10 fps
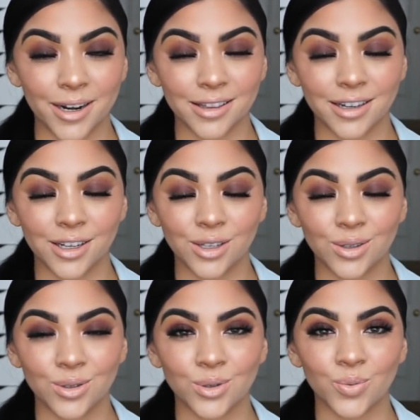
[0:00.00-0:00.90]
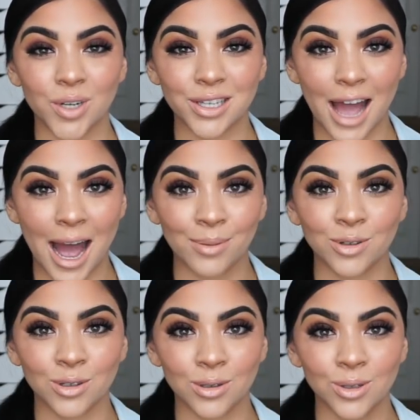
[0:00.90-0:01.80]
product that I used was
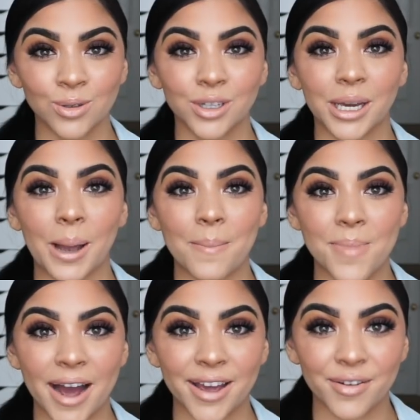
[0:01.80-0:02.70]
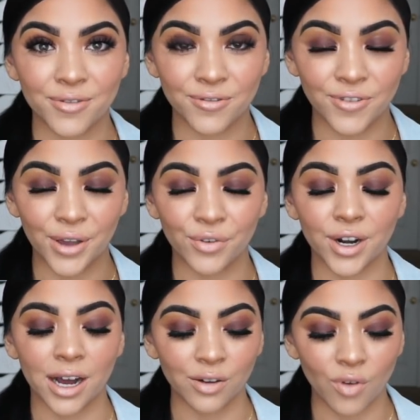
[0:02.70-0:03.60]
absolutely my
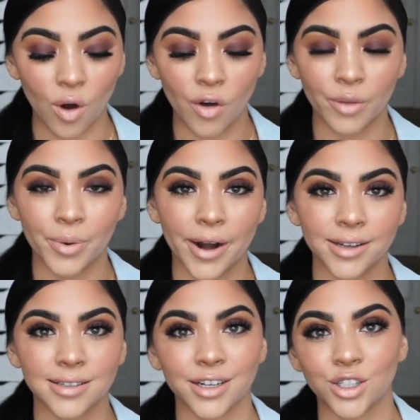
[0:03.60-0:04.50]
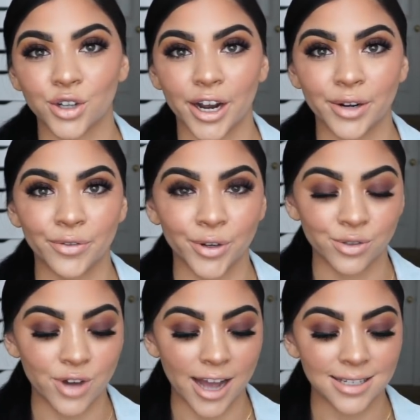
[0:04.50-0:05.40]
favorite out of all the products that I tried for
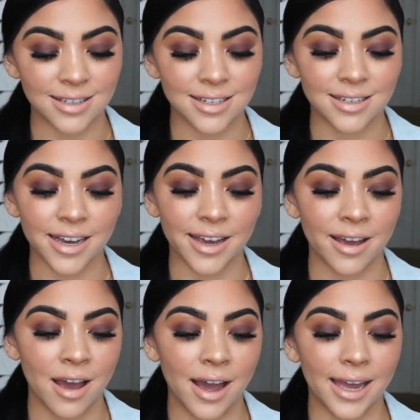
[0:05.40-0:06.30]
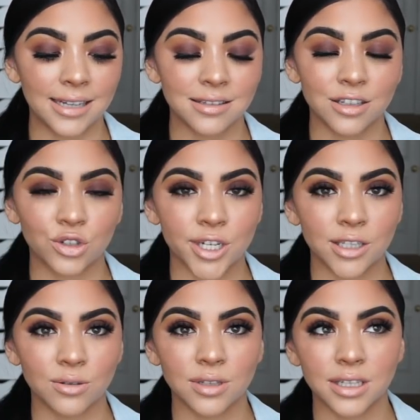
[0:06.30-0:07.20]
you guys today. It's the
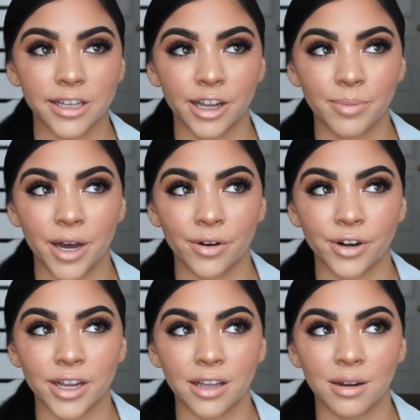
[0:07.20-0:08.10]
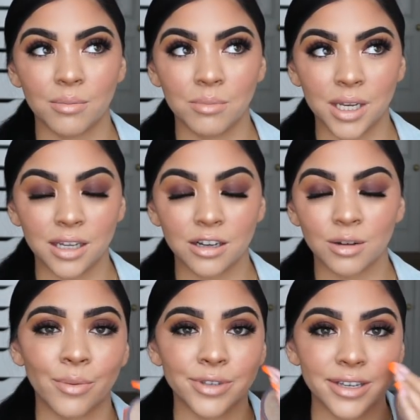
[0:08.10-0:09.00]
translucent setting powder in
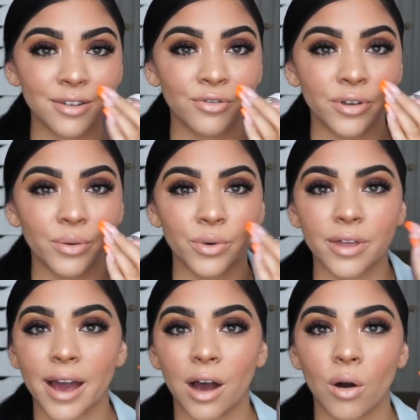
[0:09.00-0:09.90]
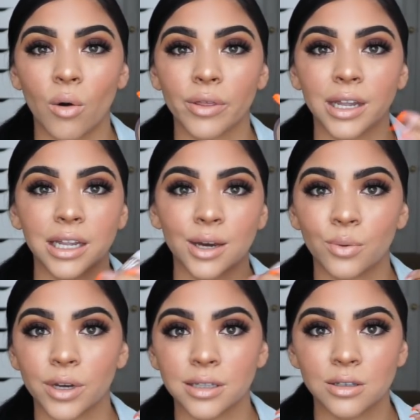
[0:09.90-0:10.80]
medium. It was iffy with how the
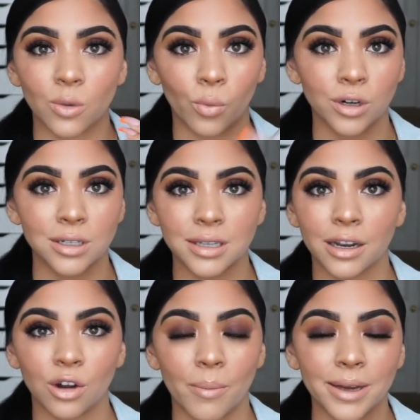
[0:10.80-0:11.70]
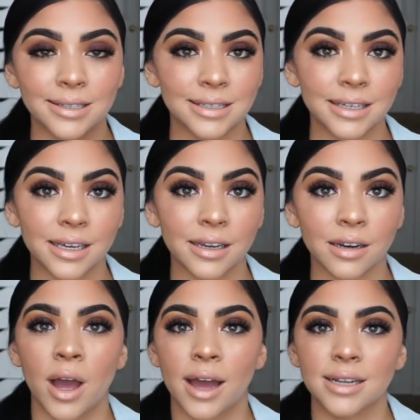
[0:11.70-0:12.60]
liquids were setting on my
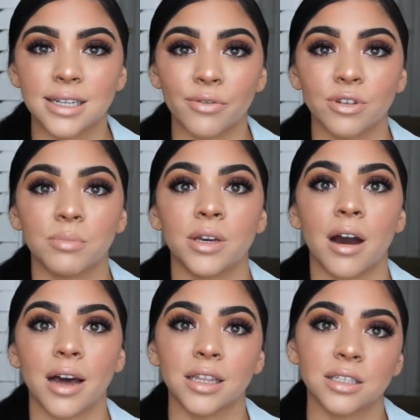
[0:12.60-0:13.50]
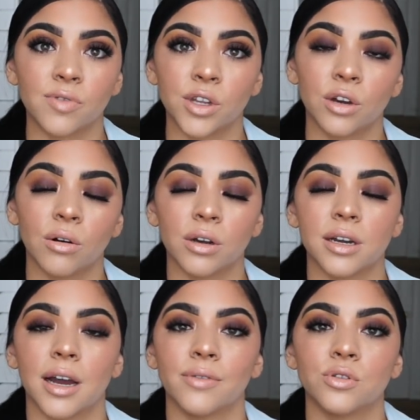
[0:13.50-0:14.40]
skin. Definitely beyond this video, I'm
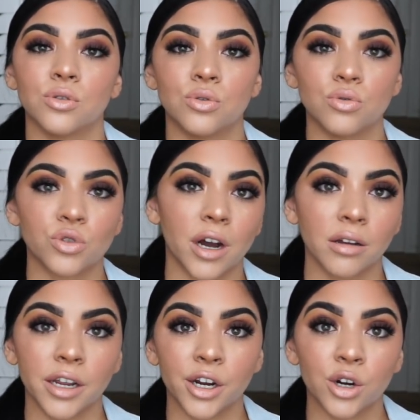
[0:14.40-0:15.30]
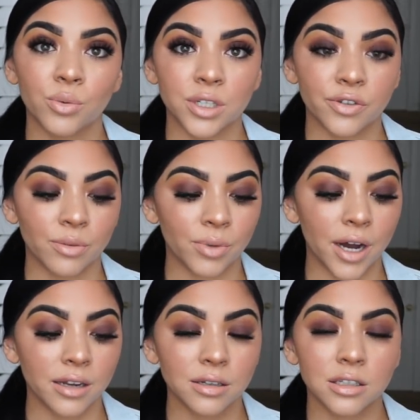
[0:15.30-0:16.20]
gonna have to do trial and error with different
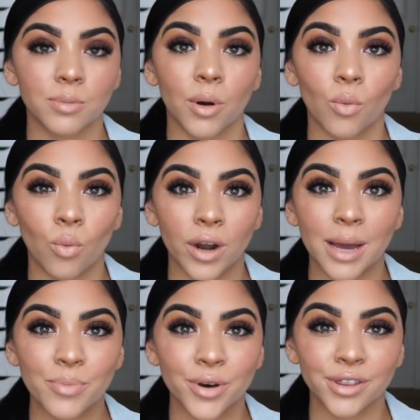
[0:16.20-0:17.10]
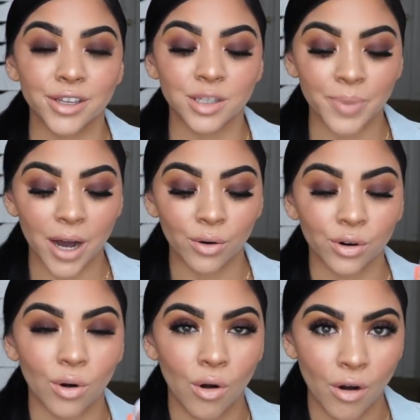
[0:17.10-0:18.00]
products, but when I put this
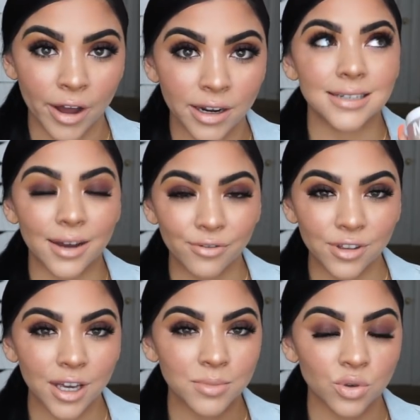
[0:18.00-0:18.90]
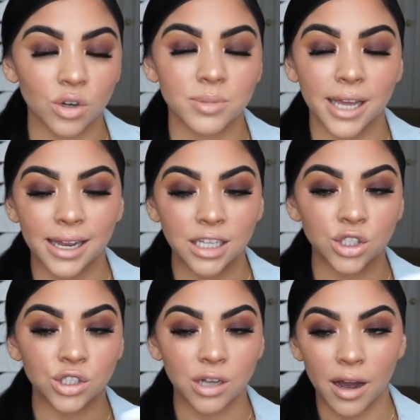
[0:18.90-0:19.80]
powder on, definitely absorbed any
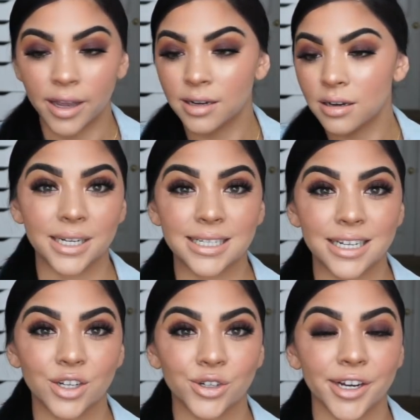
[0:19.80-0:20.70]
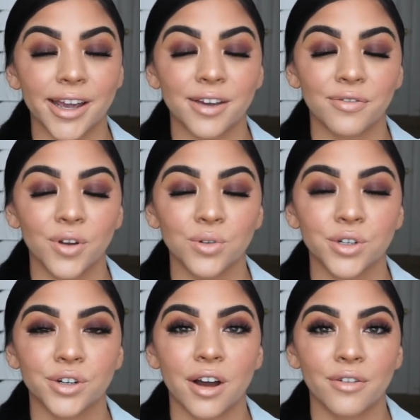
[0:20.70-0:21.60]
shine. It did create a
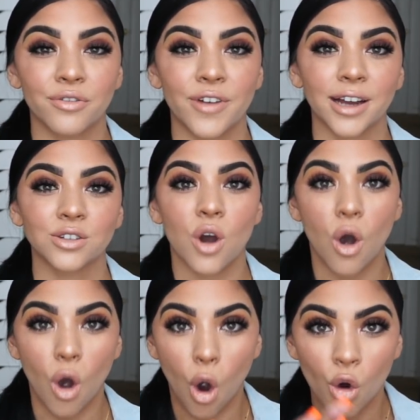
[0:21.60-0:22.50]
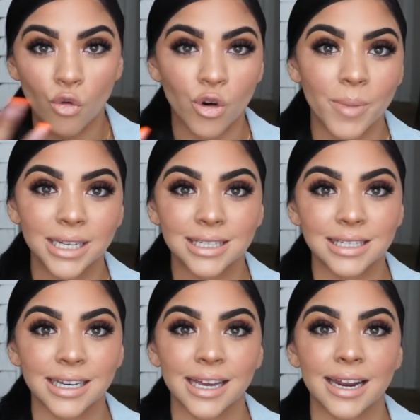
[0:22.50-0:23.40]
filtered effect over my
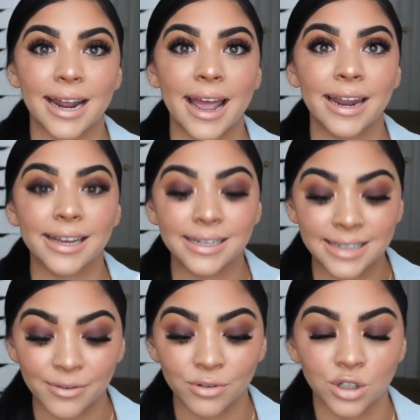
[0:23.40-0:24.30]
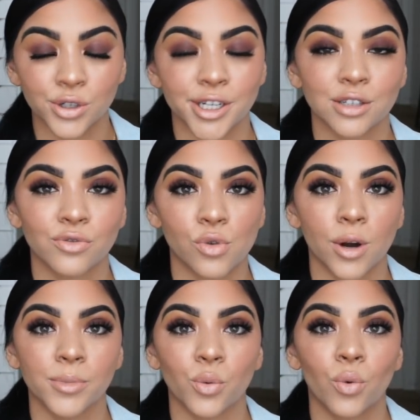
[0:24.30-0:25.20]
skin, and it definitely
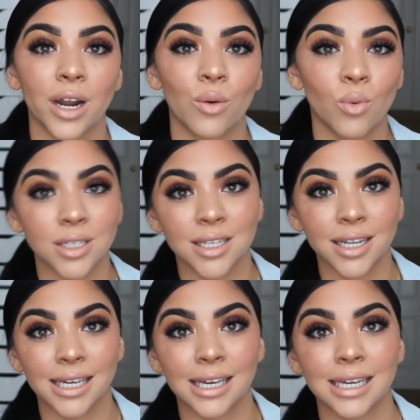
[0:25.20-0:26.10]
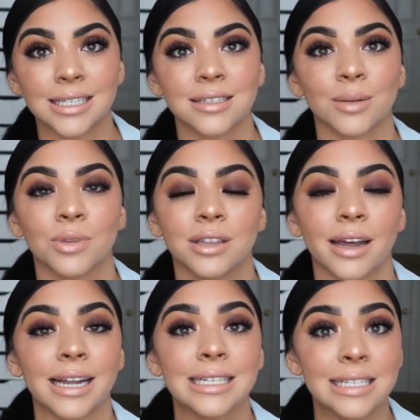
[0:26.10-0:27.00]
transformed what I wasn't liking into something
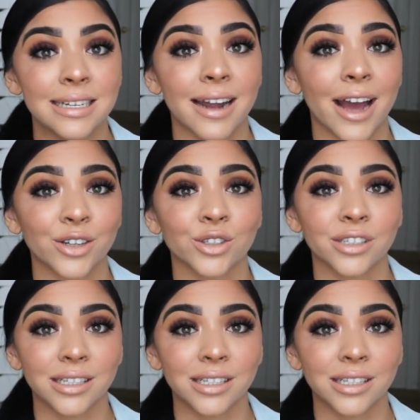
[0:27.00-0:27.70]
that I did actually